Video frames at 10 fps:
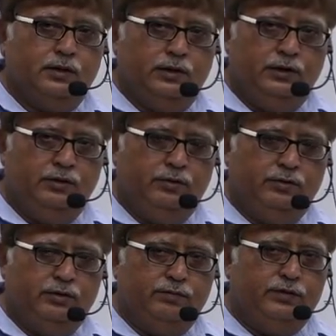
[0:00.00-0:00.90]

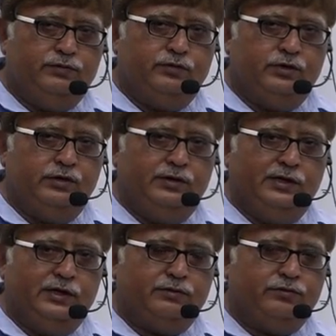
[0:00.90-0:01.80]
in
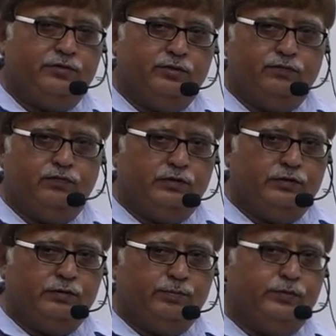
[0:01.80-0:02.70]
revision lecture for
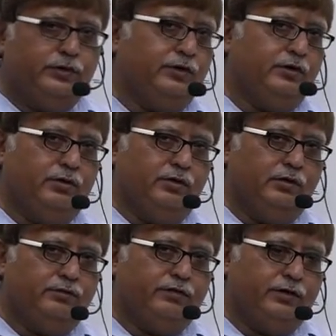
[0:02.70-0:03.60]
the
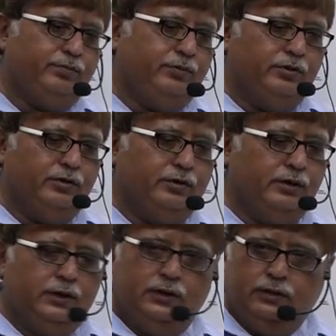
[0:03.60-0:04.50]
particular chapter,
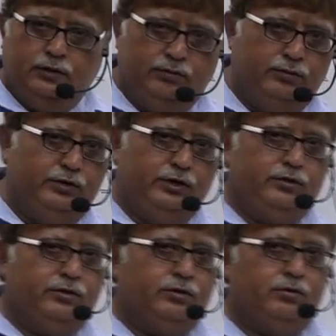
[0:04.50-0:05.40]
you
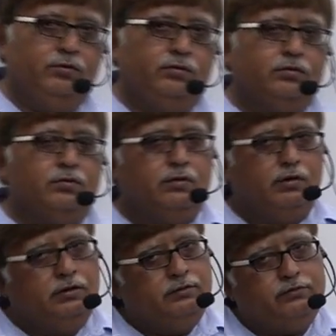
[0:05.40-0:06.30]
need to
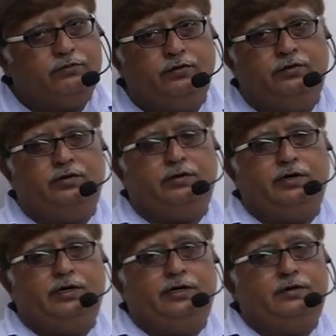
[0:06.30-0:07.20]

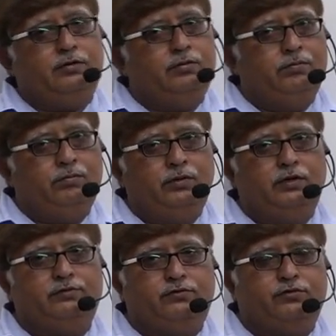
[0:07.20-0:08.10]
concentrate
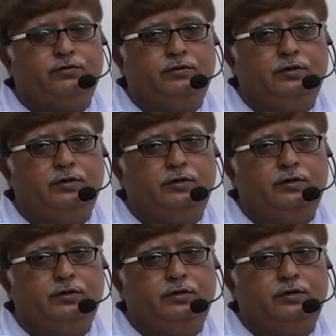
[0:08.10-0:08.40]
much